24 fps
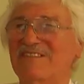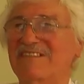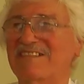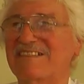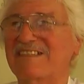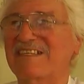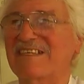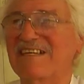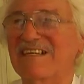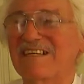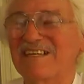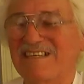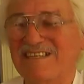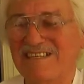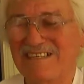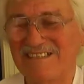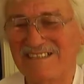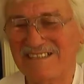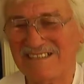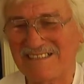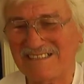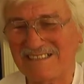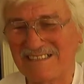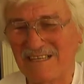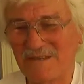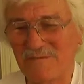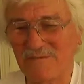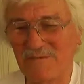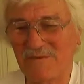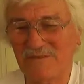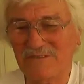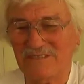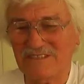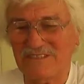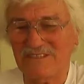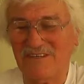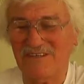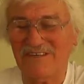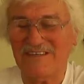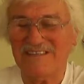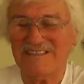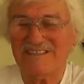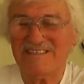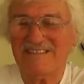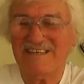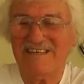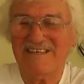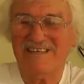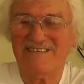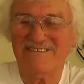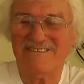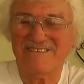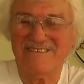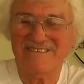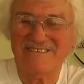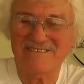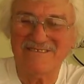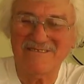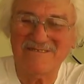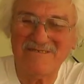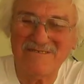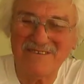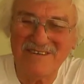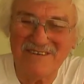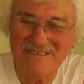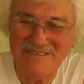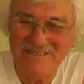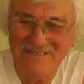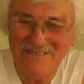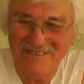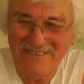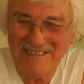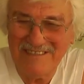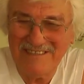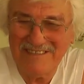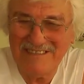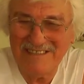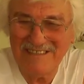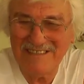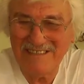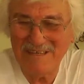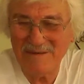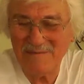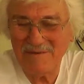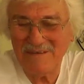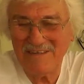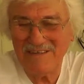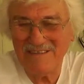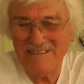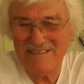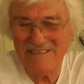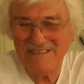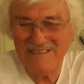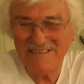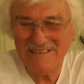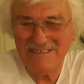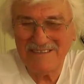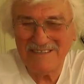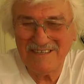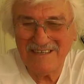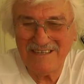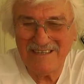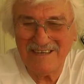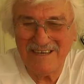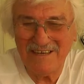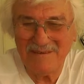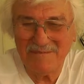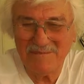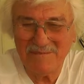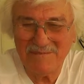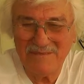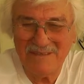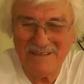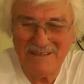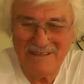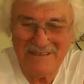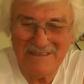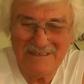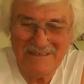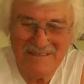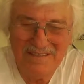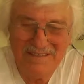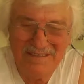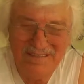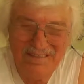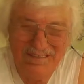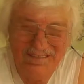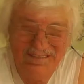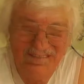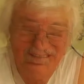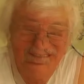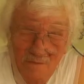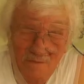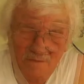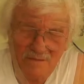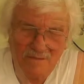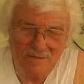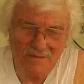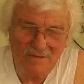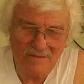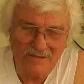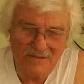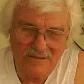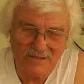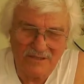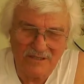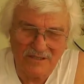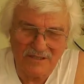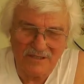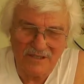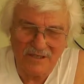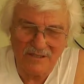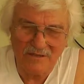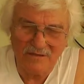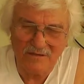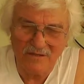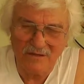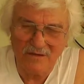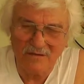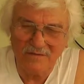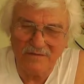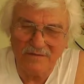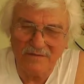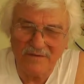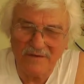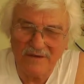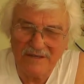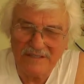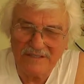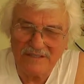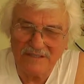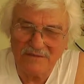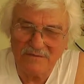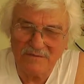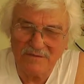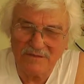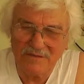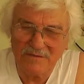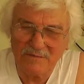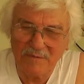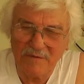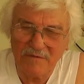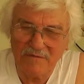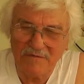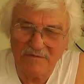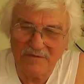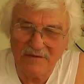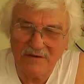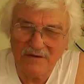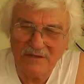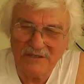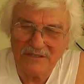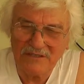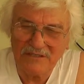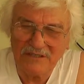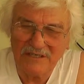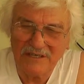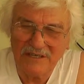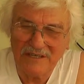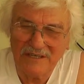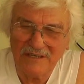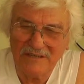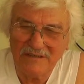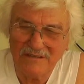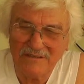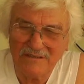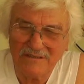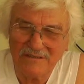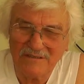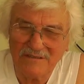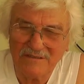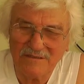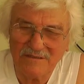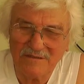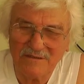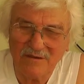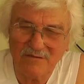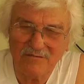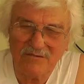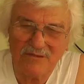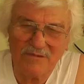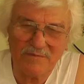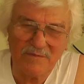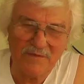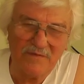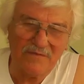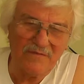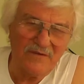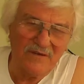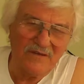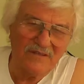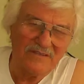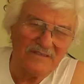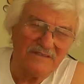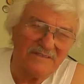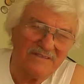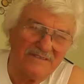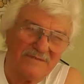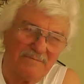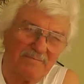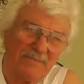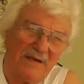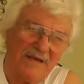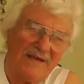we used to see more sights there, and what he did up in Sidcup, you know. And you used to see dog fights with Spitfires and that. You used to see old Spitfires with